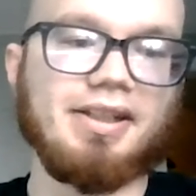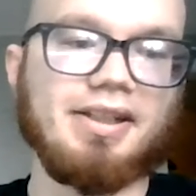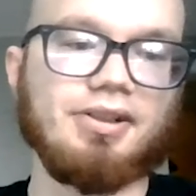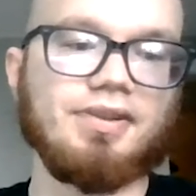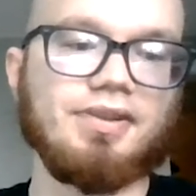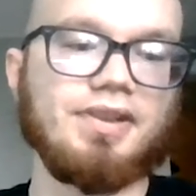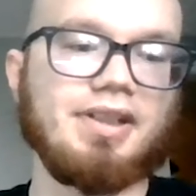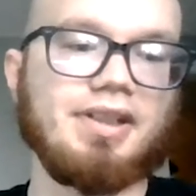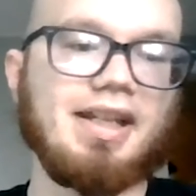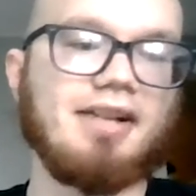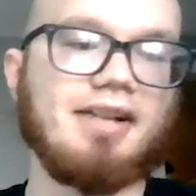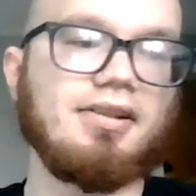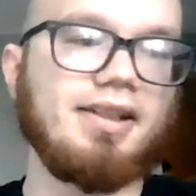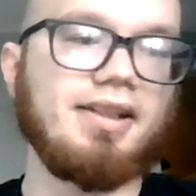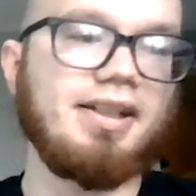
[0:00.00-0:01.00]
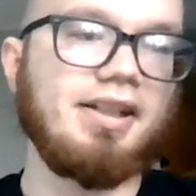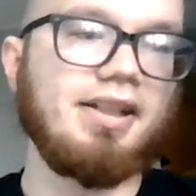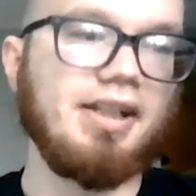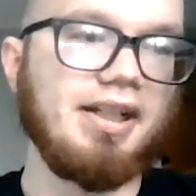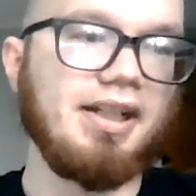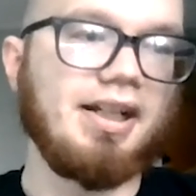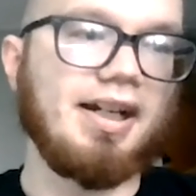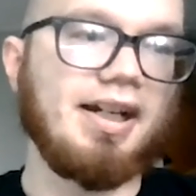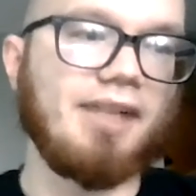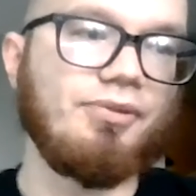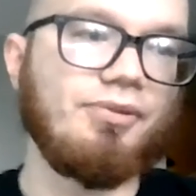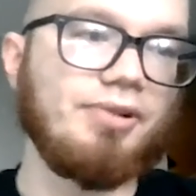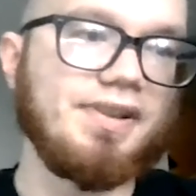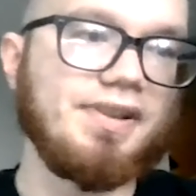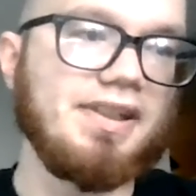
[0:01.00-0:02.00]
There's Carolyn,
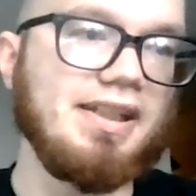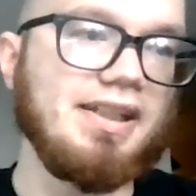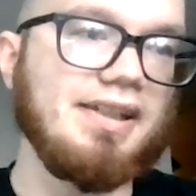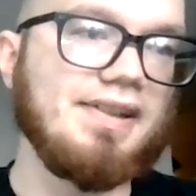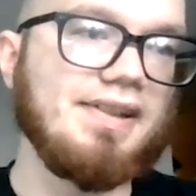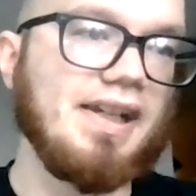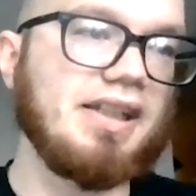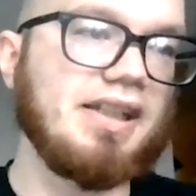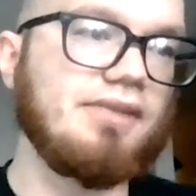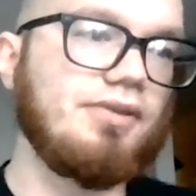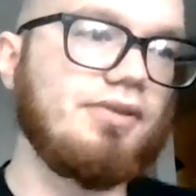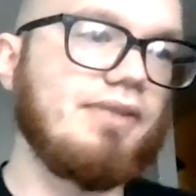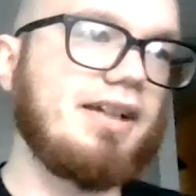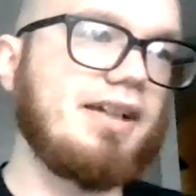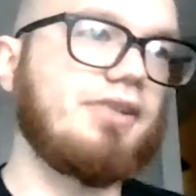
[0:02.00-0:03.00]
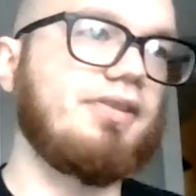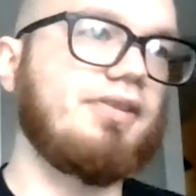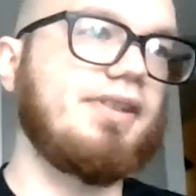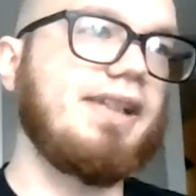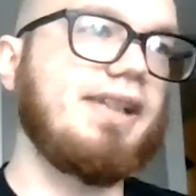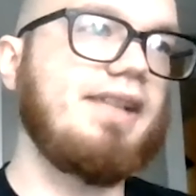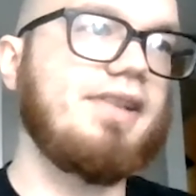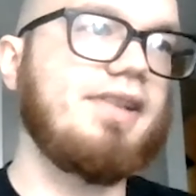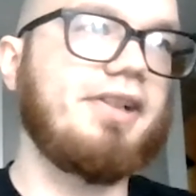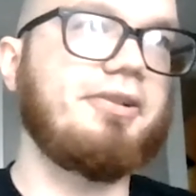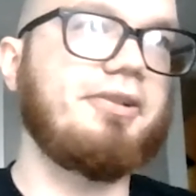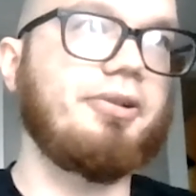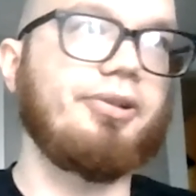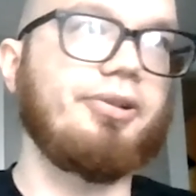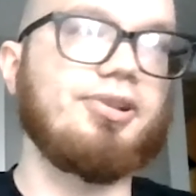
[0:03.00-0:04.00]
who is the executive director of the Day
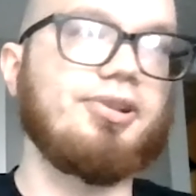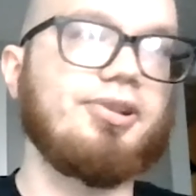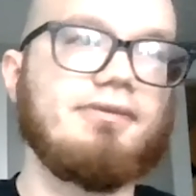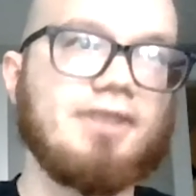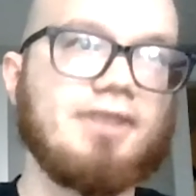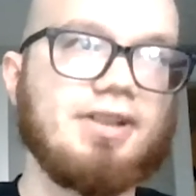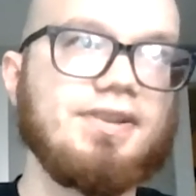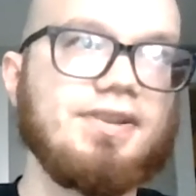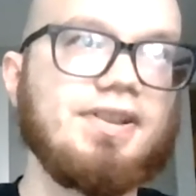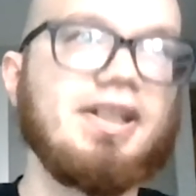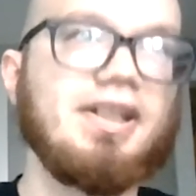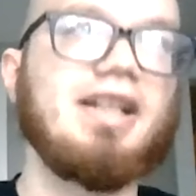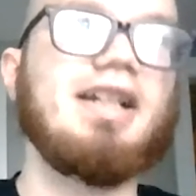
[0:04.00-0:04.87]
Center, who you'll see first.